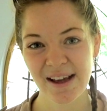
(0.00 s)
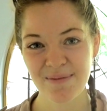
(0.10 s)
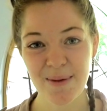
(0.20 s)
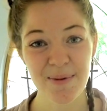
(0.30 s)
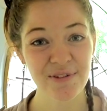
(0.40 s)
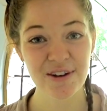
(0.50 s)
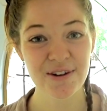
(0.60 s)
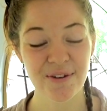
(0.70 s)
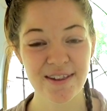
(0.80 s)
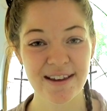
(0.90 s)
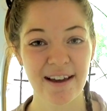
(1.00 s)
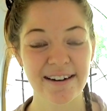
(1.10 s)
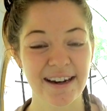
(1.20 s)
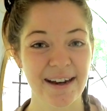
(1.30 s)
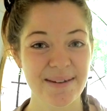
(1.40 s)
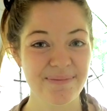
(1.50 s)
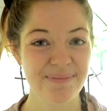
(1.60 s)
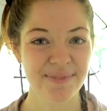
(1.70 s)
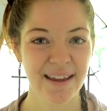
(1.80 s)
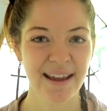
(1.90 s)
Maybe for you it was another game.
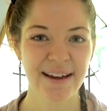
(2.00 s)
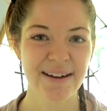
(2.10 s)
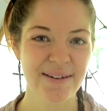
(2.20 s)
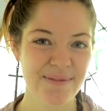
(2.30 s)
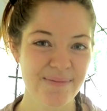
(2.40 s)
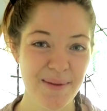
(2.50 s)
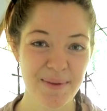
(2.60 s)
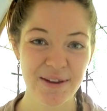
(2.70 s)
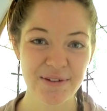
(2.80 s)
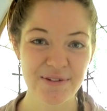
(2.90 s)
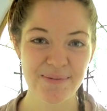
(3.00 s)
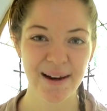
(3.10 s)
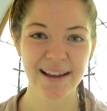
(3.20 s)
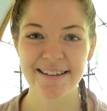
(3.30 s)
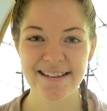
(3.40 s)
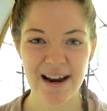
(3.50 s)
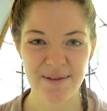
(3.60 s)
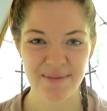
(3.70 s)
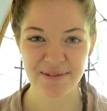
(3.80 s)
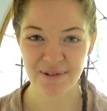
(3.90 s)
Maybe you've played, just
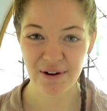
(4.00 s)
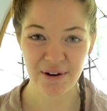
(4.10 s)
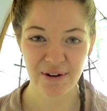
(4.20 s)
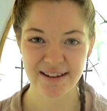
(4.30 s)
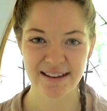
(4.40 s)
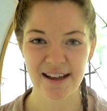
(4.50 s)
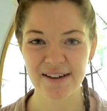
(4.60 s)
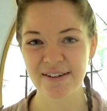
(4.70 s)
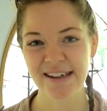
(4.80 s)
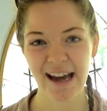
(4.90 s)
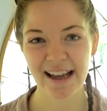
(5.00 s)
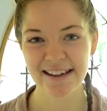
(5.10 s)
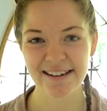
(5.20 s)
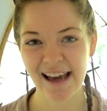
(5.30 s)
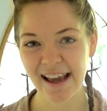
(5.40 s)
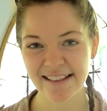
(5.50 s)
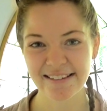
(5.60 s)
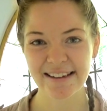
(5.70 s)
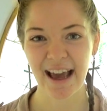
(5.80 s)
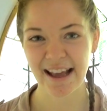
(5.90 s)
like me, Roller Coaster Tycoon, and you like
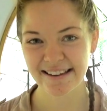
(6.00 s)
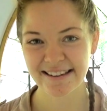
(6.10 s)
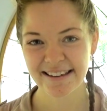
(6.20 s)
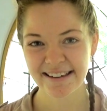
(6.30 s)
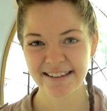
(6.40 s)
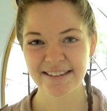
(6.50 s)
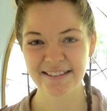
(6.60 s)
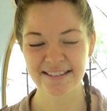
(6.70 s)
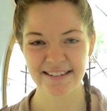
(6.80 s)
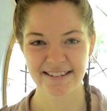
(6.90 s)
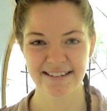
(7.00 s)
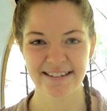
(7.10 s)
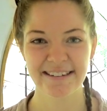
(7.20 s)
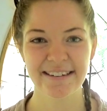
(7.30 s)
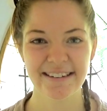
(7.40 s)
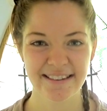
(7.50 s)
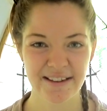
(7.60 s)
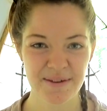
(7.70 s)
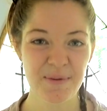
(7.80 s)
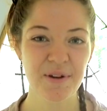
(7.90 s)
to get
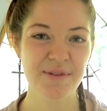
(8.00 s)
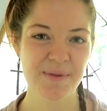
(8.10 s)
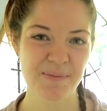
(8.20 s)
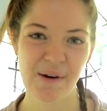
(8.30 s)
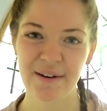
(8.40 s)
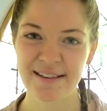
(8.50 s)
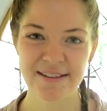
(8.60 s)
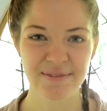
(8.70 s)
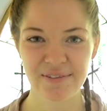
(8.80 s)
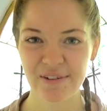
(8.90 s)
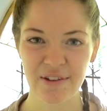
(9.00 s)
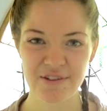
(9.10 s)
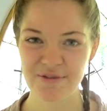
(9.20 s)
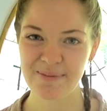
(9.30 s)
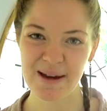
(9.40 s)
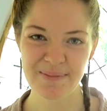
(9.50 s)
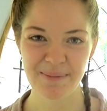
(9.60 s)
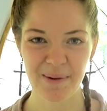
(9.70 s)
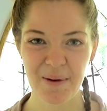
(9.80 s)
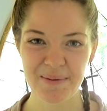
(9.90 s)
the amusement parks with lots of big
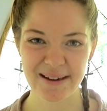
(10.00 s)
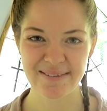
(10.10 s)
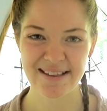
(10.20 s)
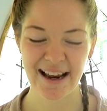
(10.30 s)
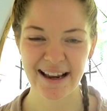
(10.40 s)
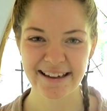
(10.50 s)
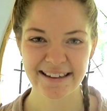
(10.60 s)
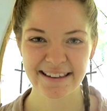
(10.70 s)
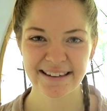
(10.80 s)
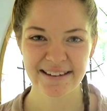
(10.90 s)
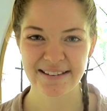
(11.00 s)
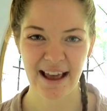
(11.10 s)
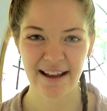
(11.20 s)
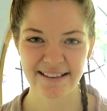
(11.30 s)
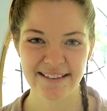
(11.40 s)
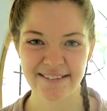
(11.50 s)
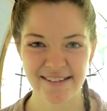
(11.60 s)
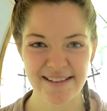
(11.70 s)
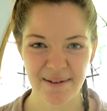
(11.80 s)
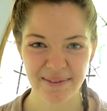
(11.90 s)
problems like debt
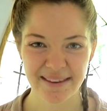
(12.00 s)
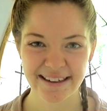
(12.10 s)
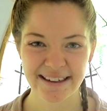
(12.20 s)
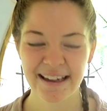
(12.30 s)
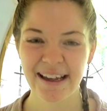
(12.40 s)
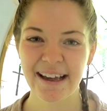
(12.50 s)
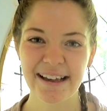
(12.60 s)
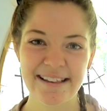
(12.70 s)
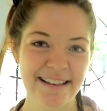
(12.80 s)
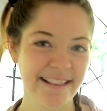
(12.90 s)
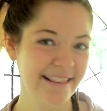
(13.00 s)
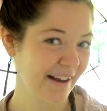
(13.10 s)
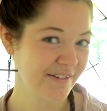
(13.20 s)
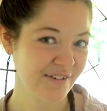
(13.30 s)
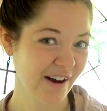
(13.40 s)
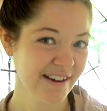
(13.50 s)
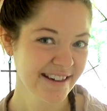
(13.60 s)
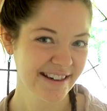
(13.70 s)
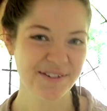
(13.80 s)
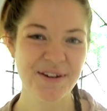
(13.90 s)
or something. Isn't that fun
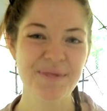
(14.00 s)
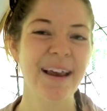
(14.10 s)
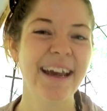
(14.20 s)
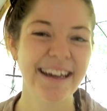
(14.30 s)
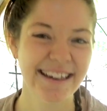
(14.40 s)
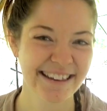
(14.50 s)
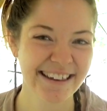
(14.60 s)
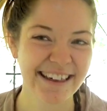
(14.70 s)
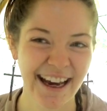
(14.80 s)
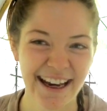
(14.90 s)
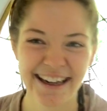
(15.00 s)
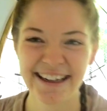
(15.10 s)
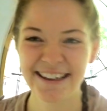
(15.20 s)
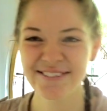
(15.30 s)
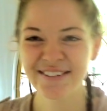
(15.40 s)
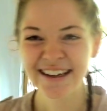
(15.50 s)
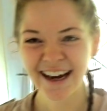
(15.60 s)
if you're playing a game?